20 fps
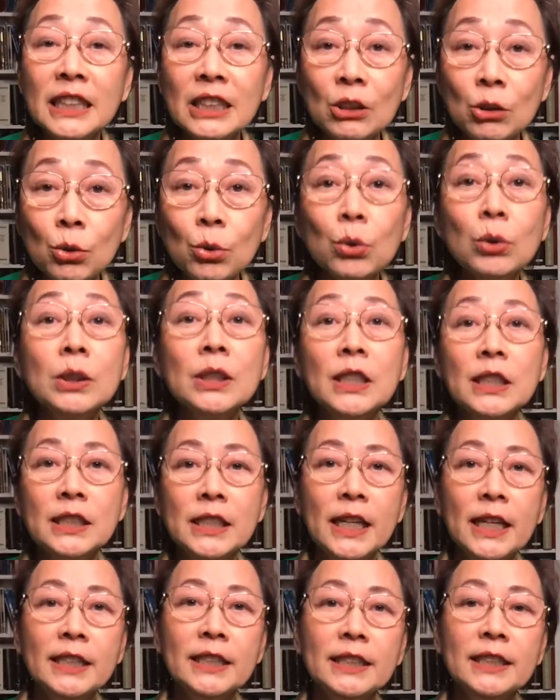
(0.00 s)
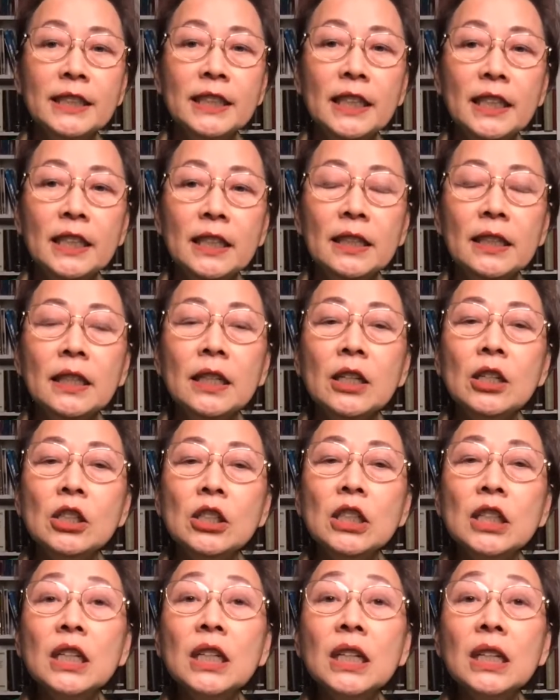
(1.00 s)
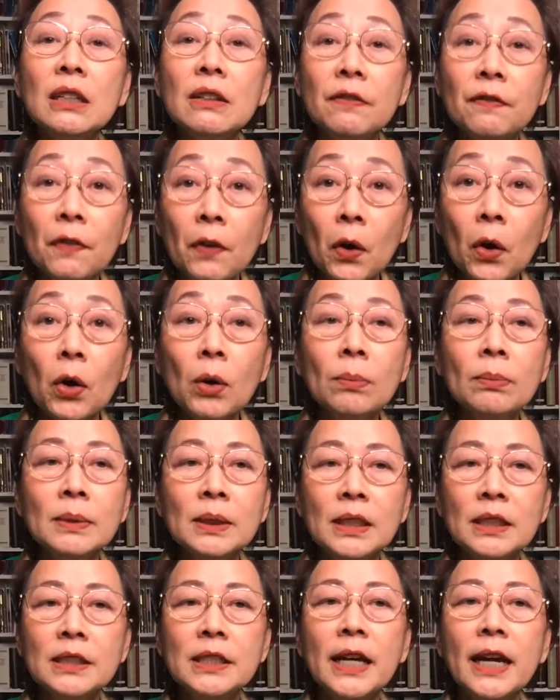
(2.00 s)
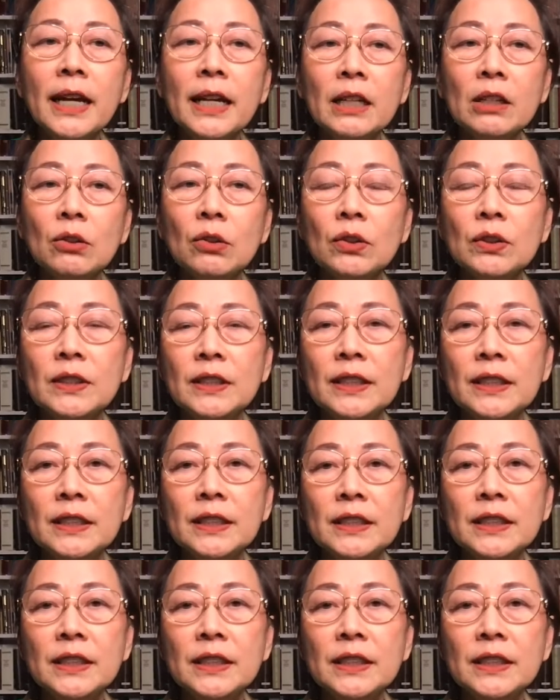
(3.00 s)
do the testing to confirm the diagnosis.